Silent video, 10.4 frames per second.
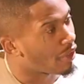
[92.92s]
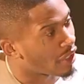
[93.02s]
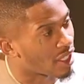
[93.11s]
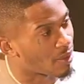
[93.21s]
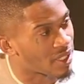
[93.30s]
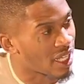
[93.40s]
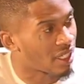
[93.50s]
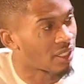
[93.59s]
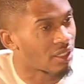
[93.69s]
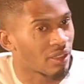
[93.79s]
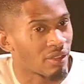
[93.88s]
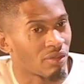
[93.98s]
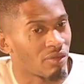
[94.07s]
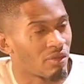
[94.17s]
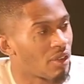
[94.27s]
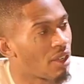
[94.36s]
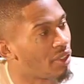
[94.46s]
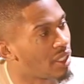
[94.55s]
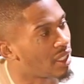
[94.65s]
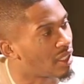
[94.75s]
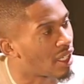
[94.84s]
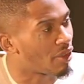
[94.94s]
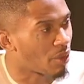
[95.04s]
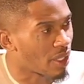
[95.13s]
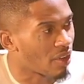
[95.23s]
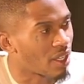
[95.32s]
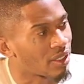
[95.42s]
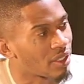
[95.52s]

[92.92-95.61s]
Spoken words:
thing comes second, rather than the other way around.